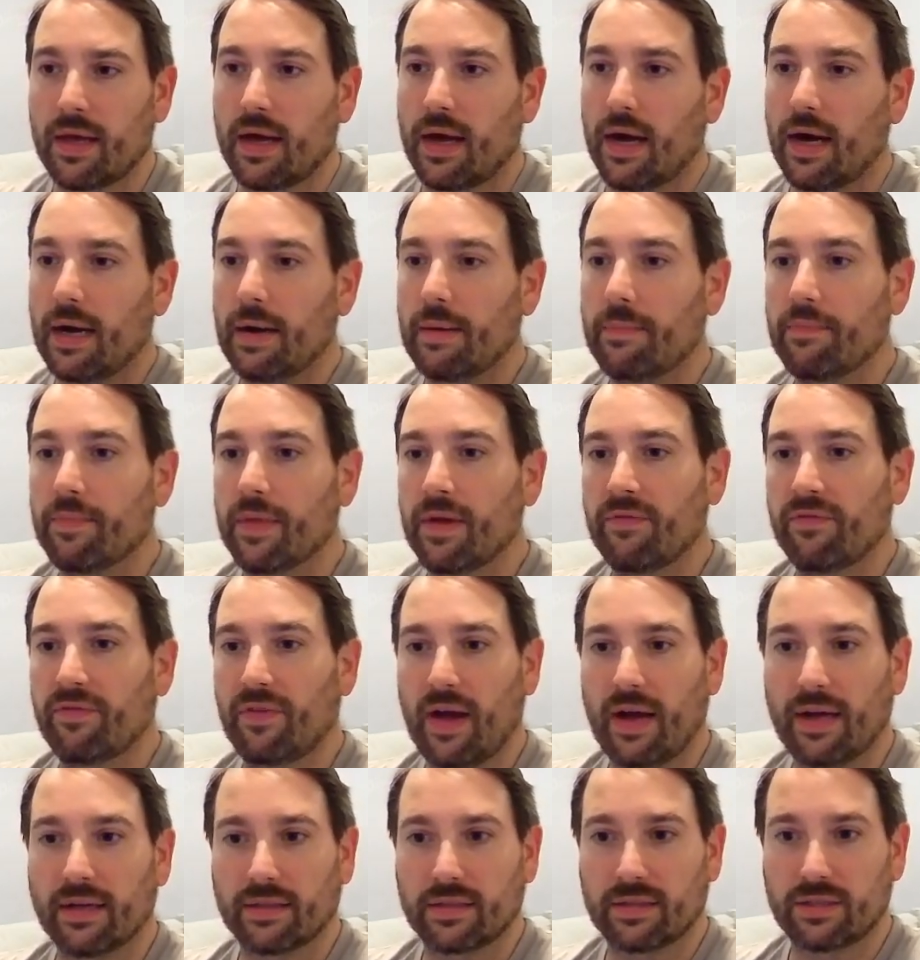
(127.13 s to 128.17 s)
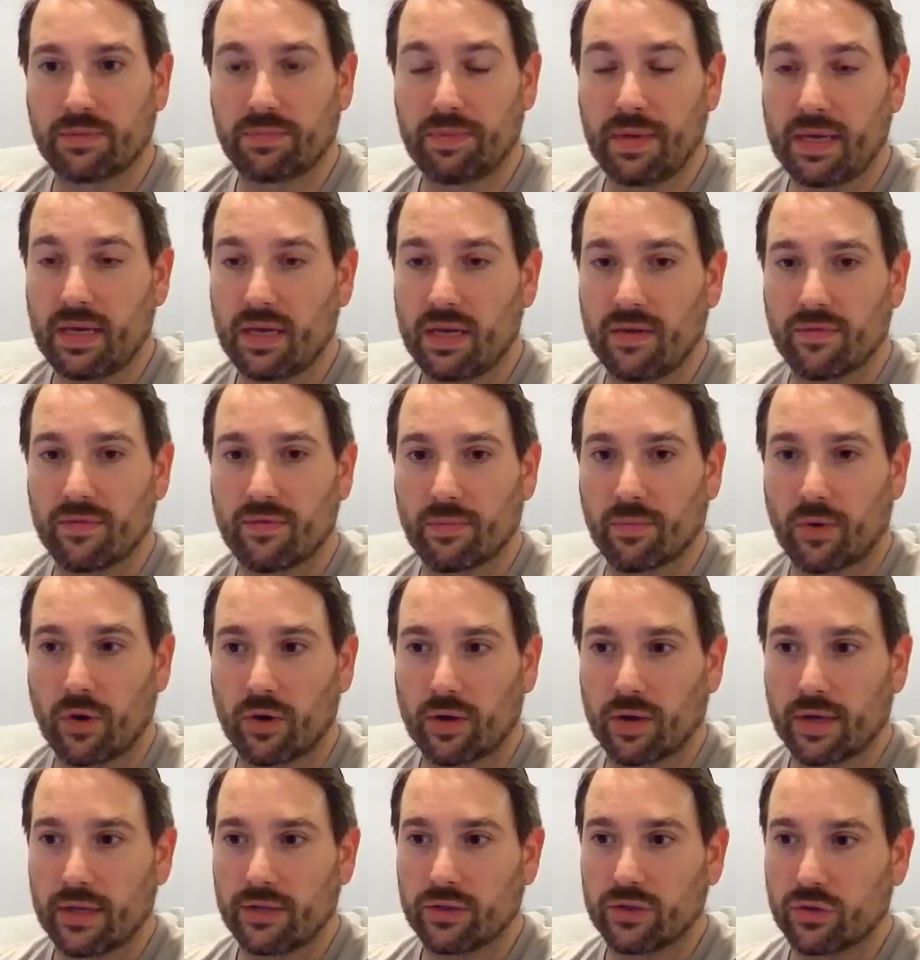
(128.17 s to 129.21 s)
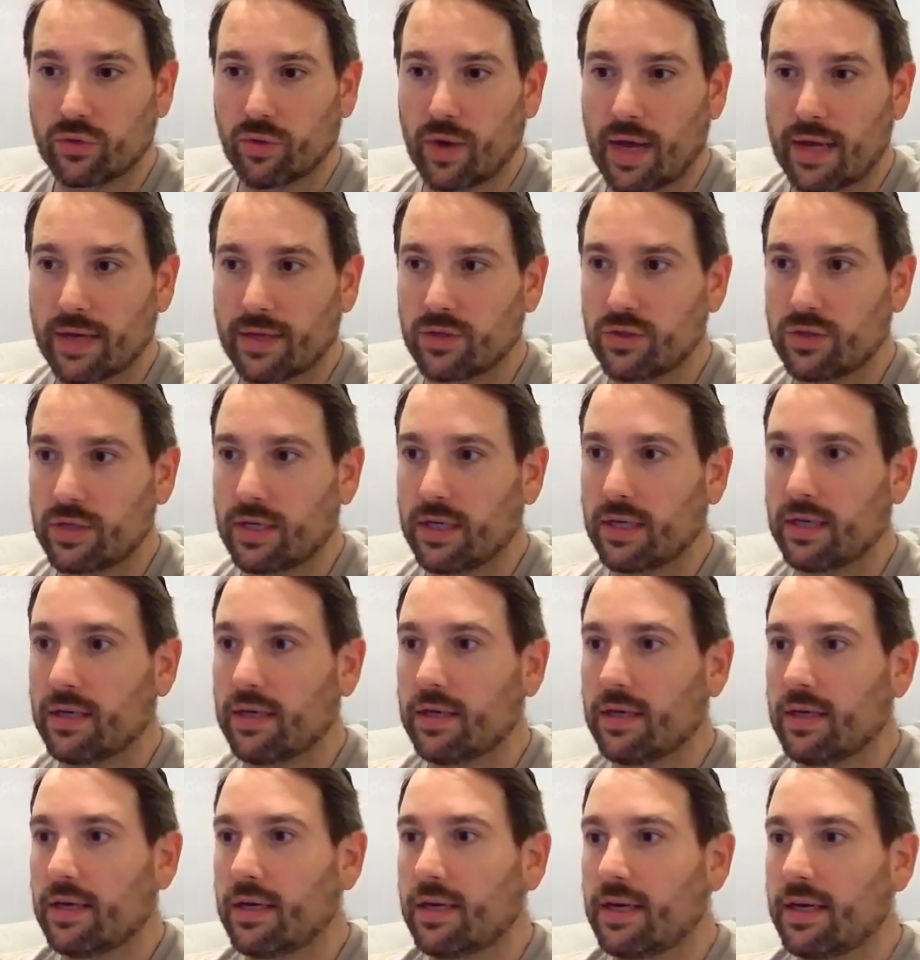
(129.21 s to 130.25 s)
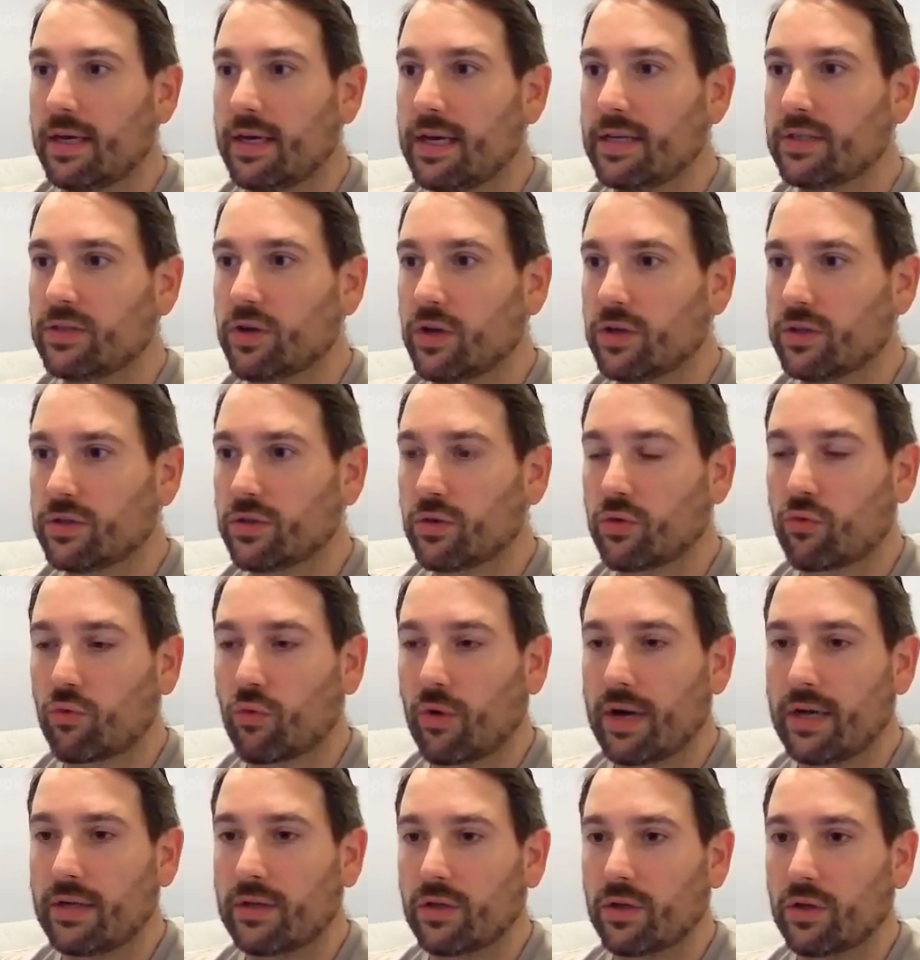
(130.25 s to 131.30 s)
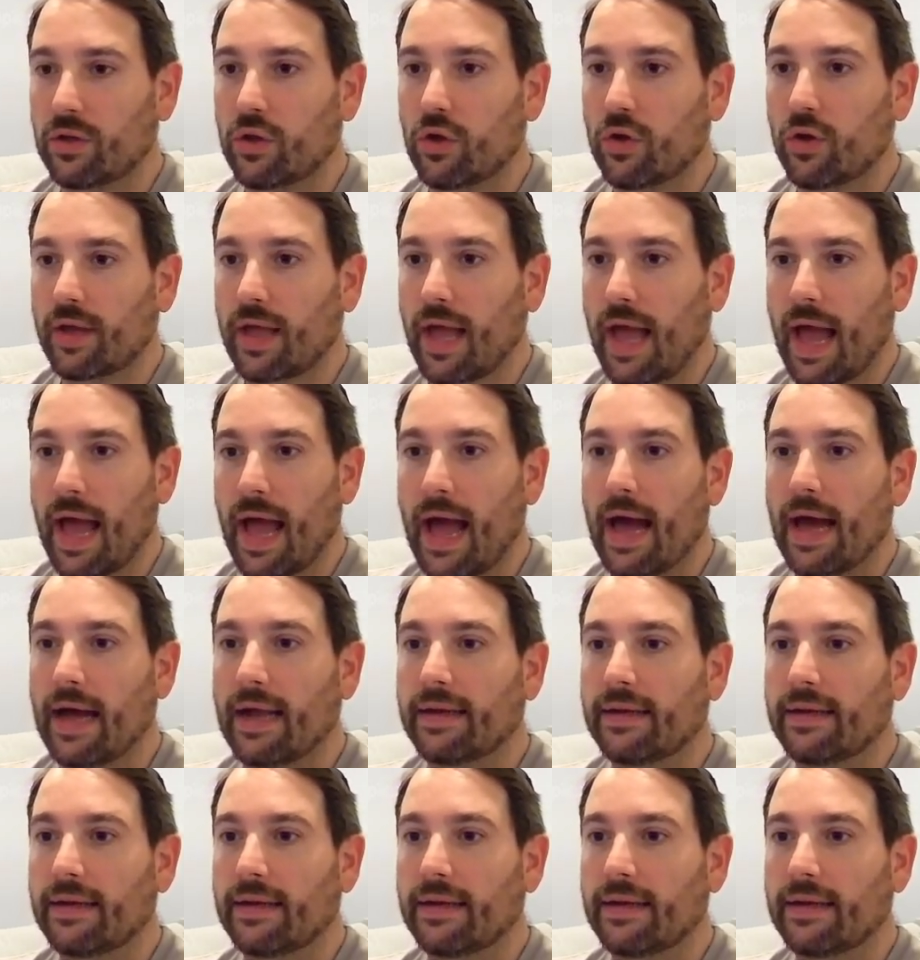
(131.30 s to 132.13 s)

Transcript: In fact, speaking of the marketing strategy, it's also great to look at